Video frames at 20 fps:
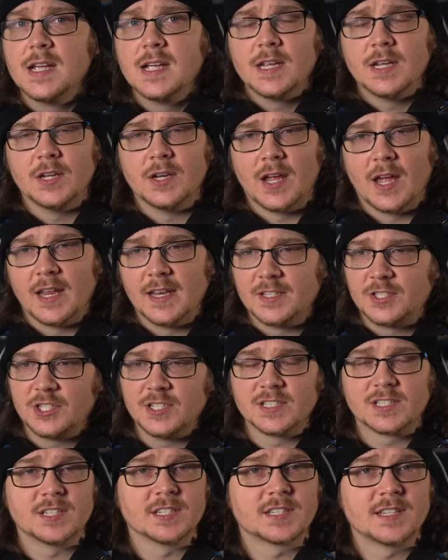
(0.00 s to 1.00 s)
you know, and
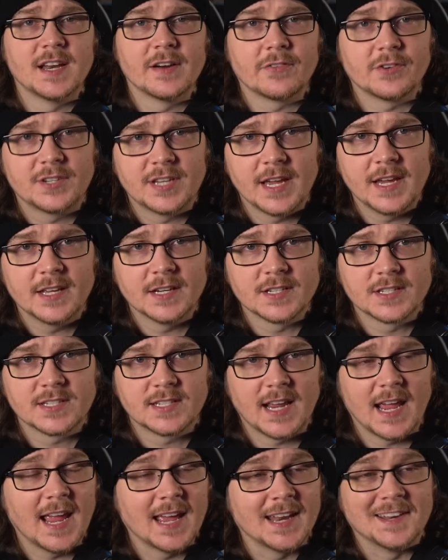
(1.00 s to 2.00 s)
she's just never taken a
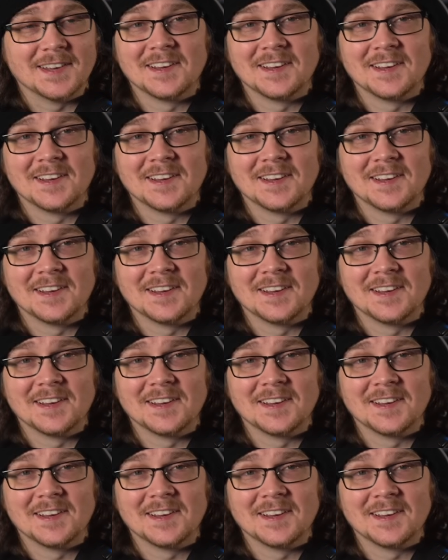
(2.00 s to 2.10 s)
stand.